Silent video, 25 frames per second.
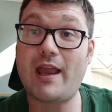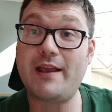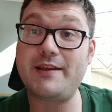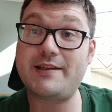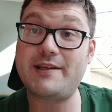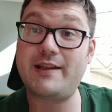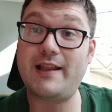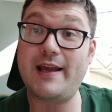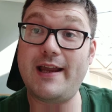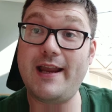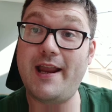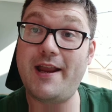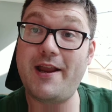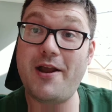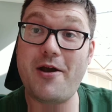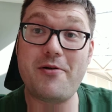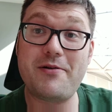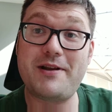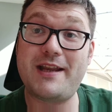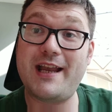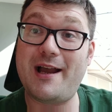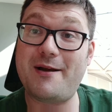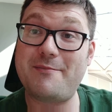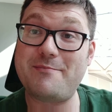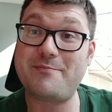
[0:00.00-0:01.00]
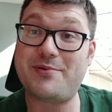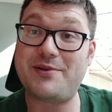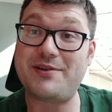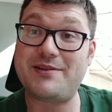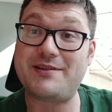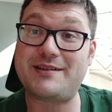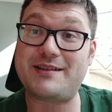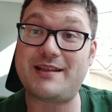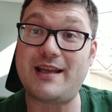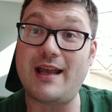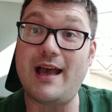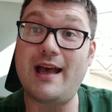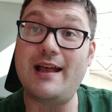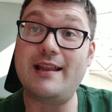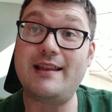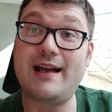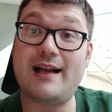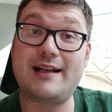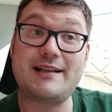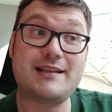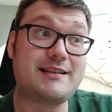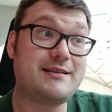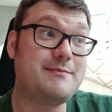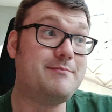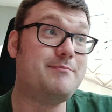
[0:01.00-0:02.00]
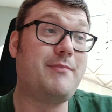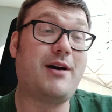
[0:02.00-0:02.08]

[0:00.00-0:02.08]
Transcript: So there you go, campers. That's